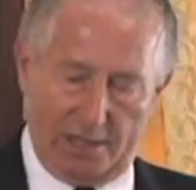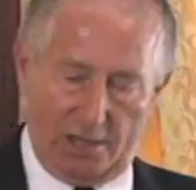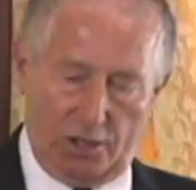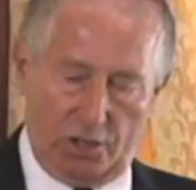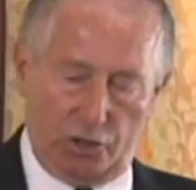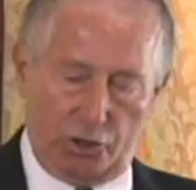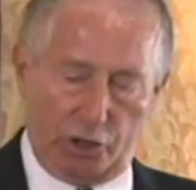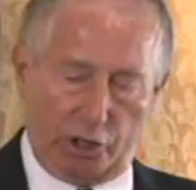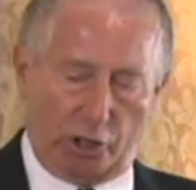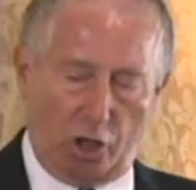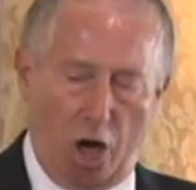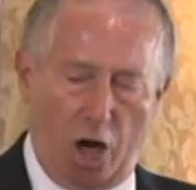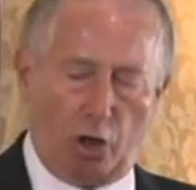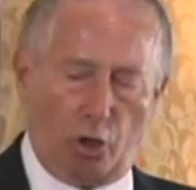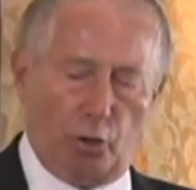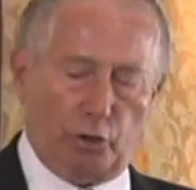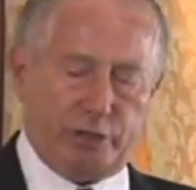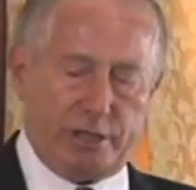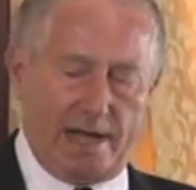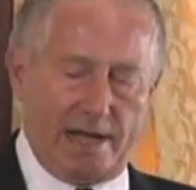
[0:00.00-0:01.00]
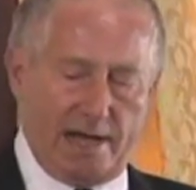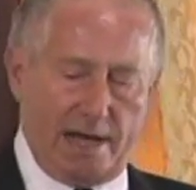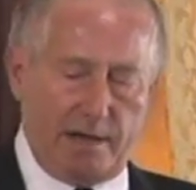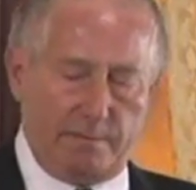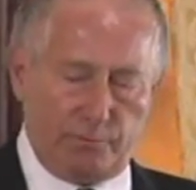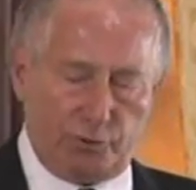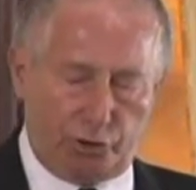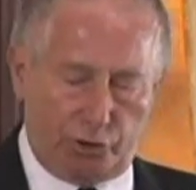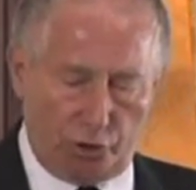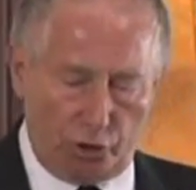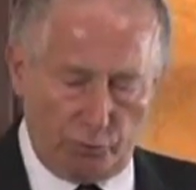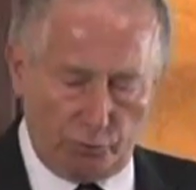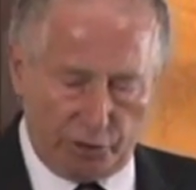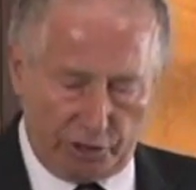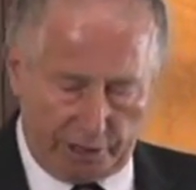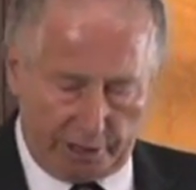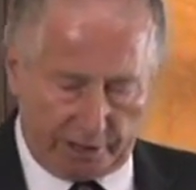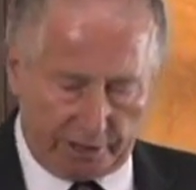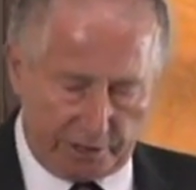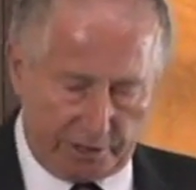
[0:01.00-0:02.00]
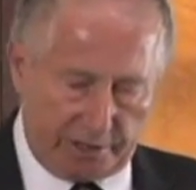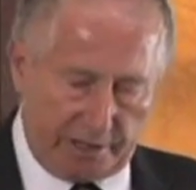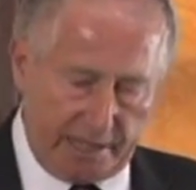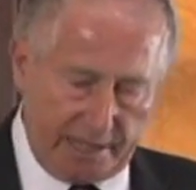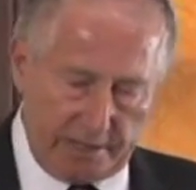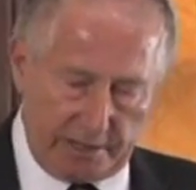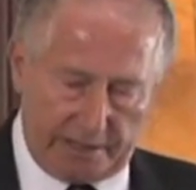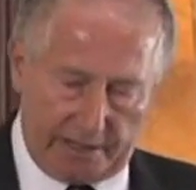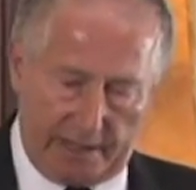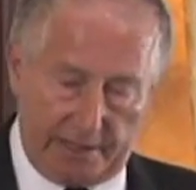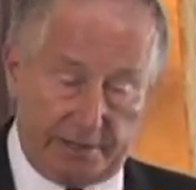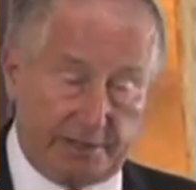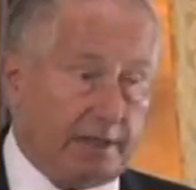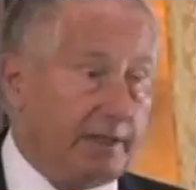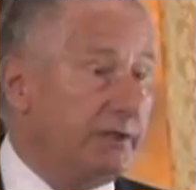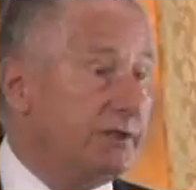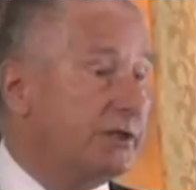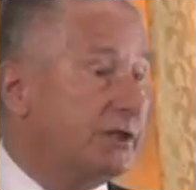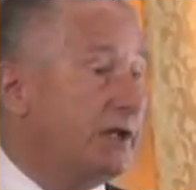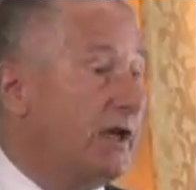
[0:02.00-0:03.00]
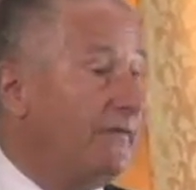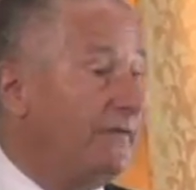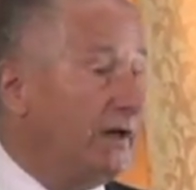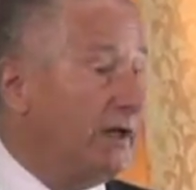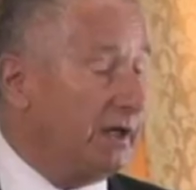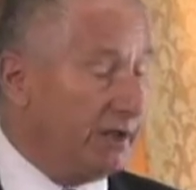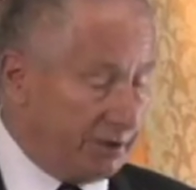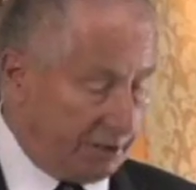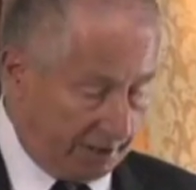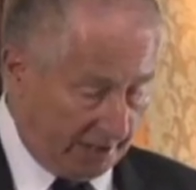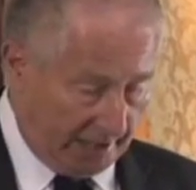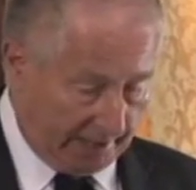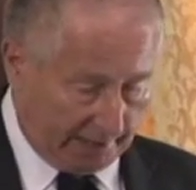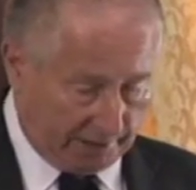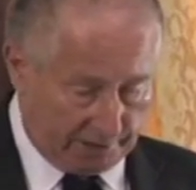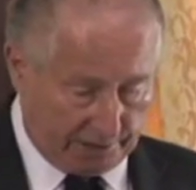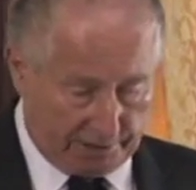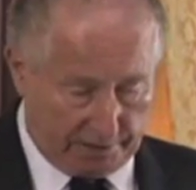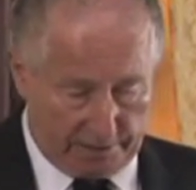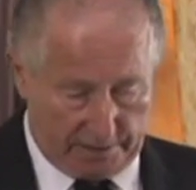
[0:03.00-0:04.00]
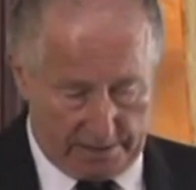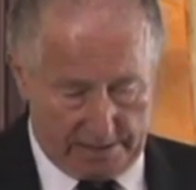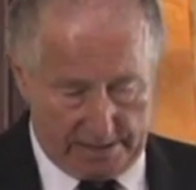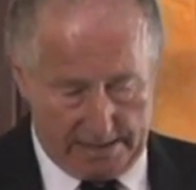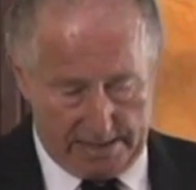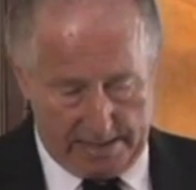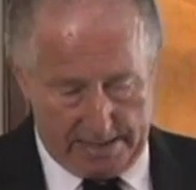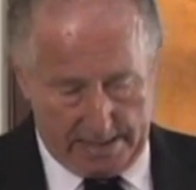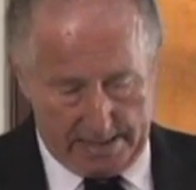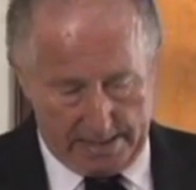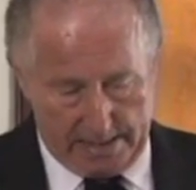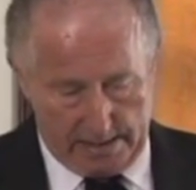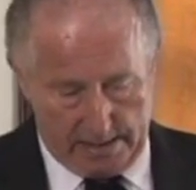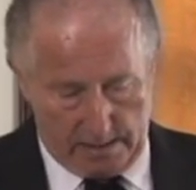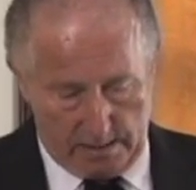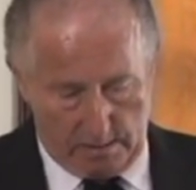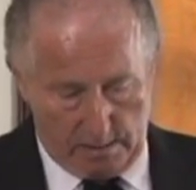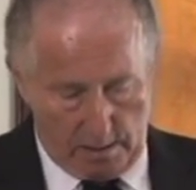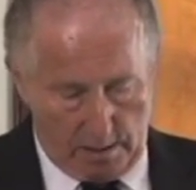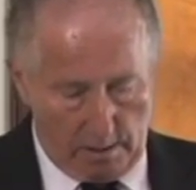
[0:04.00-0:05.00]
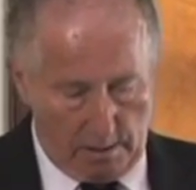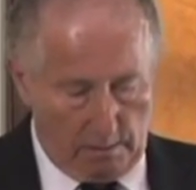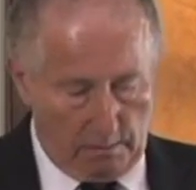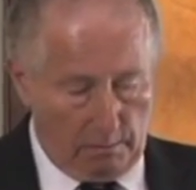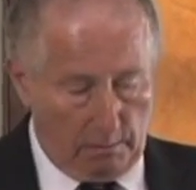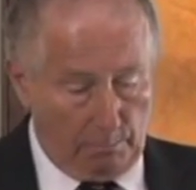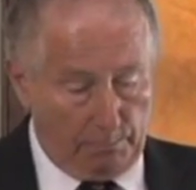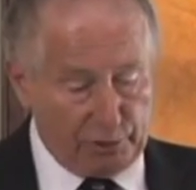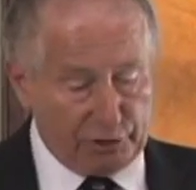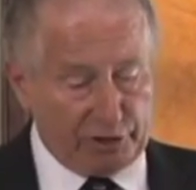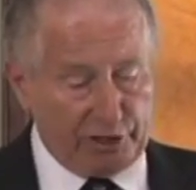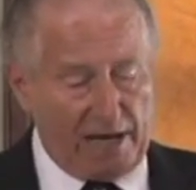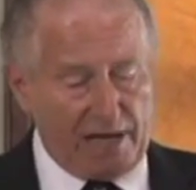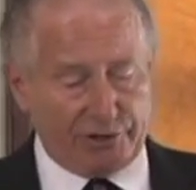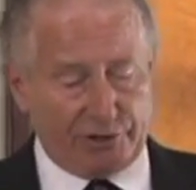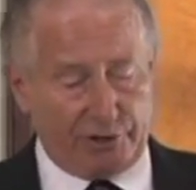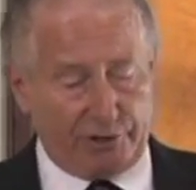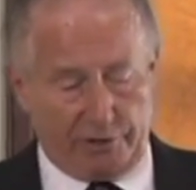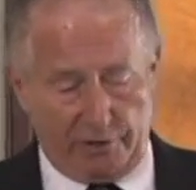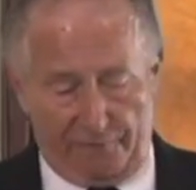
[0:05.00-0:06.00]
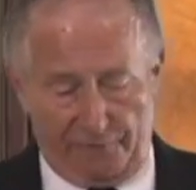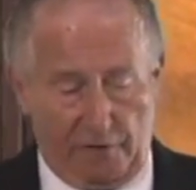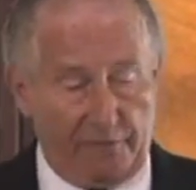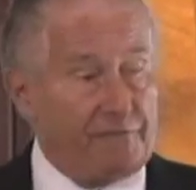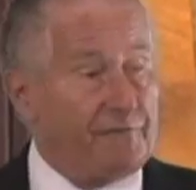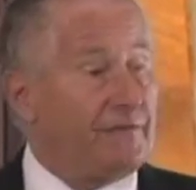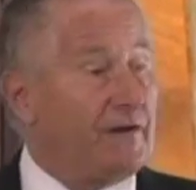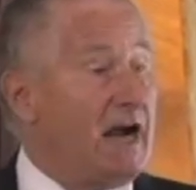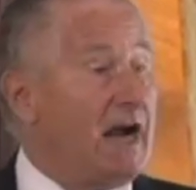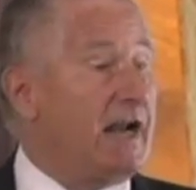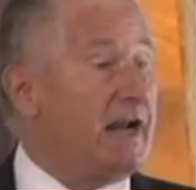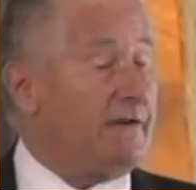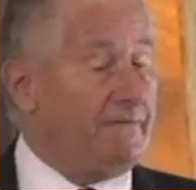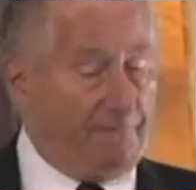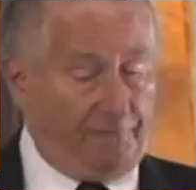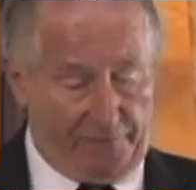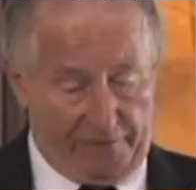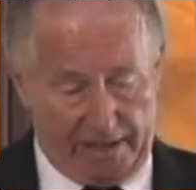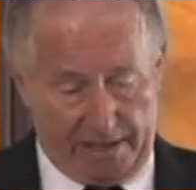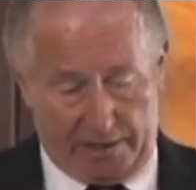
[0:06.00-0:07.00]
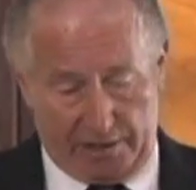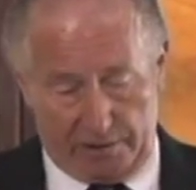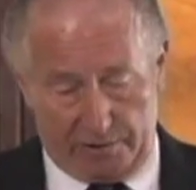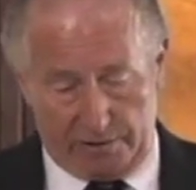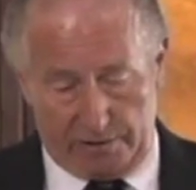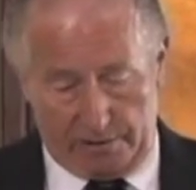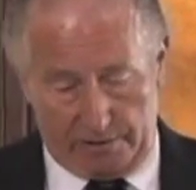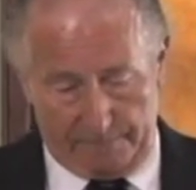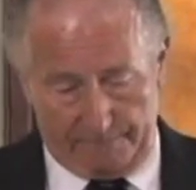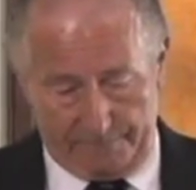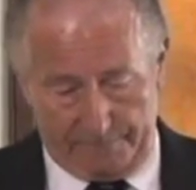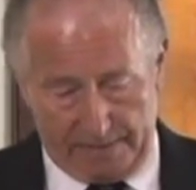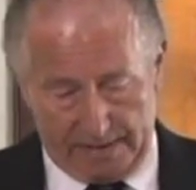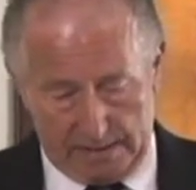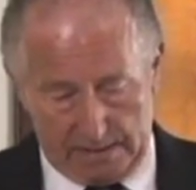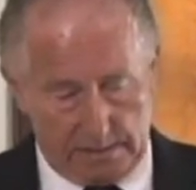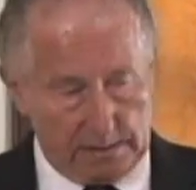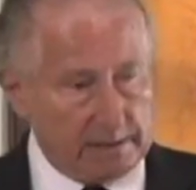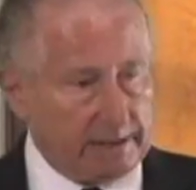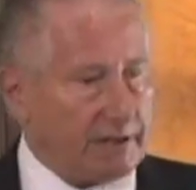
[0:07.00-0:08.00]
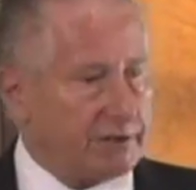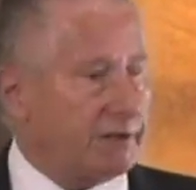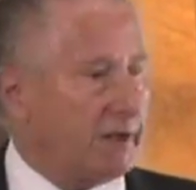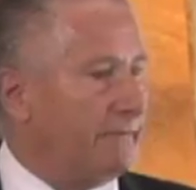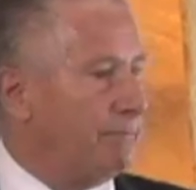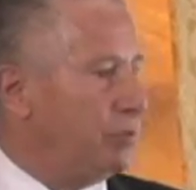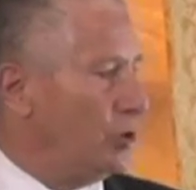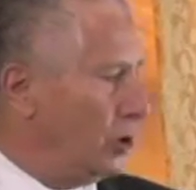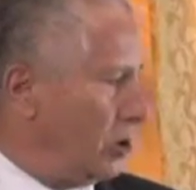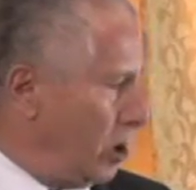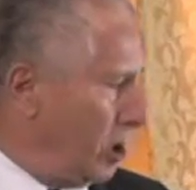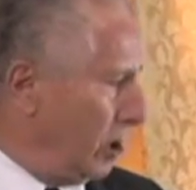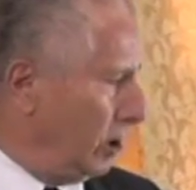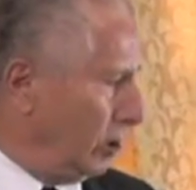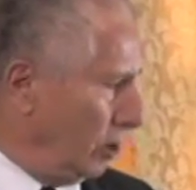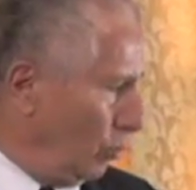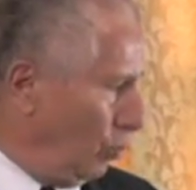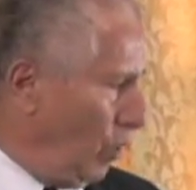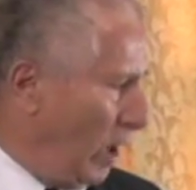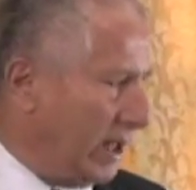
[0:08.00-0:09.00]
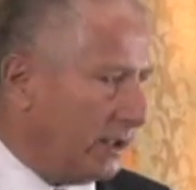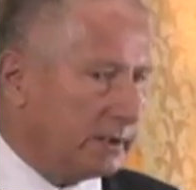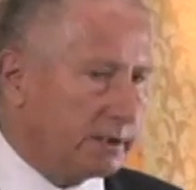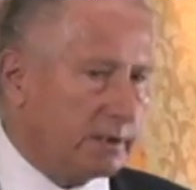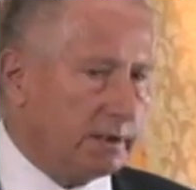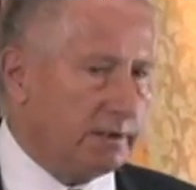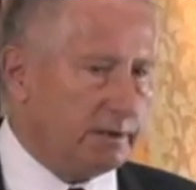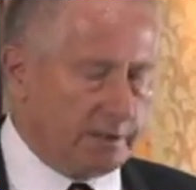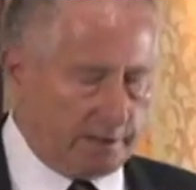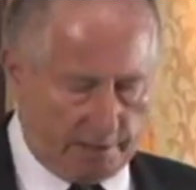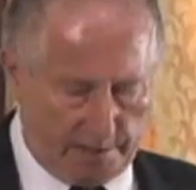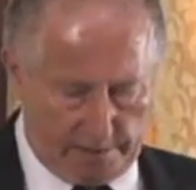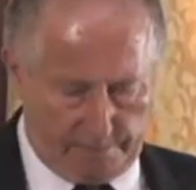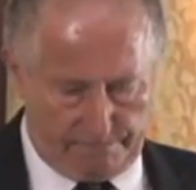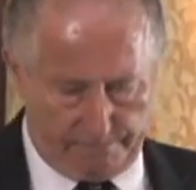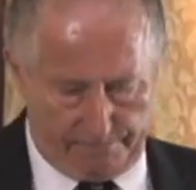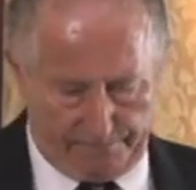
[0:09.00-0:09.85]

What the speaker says: Chicago Times, June 16th, 1876. Possessed of a fine figure, I guess I put on a little weight since then.